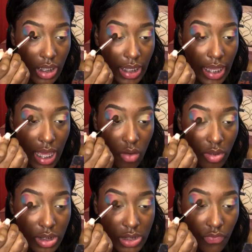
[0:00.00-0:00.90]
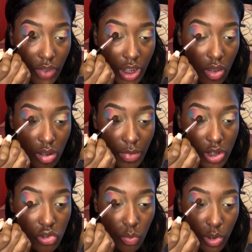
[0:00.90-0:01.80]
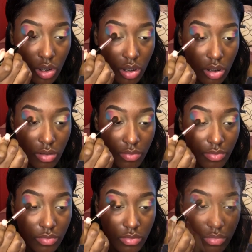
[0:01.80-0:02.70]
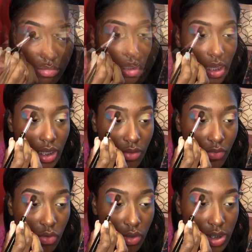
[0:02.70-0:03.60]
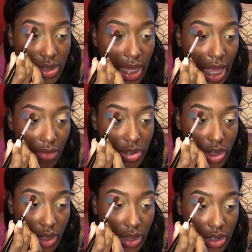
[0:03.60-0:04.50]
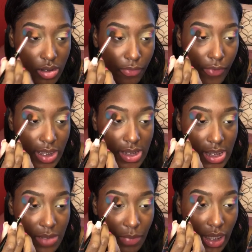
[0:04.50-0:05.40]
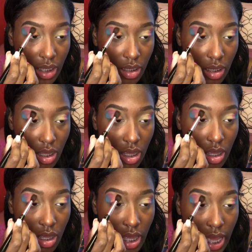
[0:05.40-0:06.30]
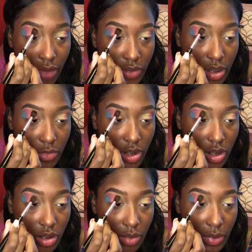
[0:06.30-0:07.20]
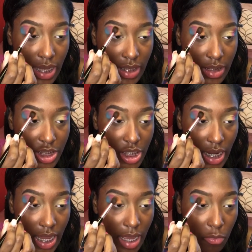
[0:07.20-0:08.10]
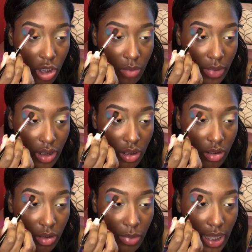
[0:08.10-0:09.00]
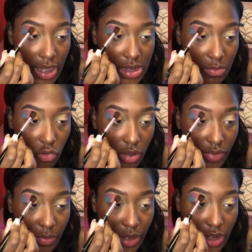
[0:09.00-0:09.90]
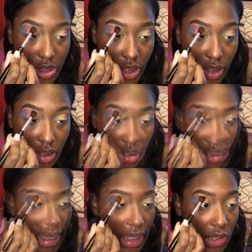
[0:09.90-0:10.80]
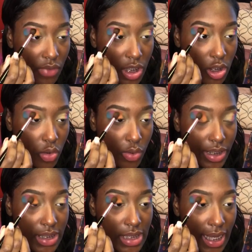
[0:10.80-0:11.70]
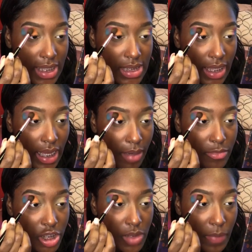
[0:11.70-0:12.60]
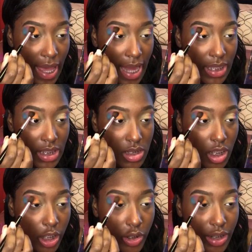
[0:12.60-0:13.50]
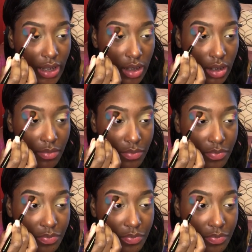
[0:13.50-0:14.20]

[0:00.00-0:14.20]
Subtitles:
and I don't want this video to be super long. And of course, I obviously need to fix this pink. After I'm done applying this shade, I'm going to be applying some more of the pink shade. And even in the crease, like I said, I'm just patting this color in.